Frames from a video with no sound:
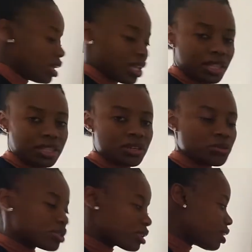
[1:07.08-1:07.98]
And then you
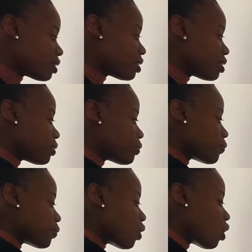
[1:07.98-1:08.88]
say
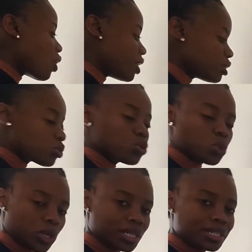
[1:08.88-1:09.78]
4 into
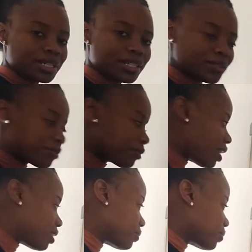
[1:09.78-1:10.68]
20 is 5.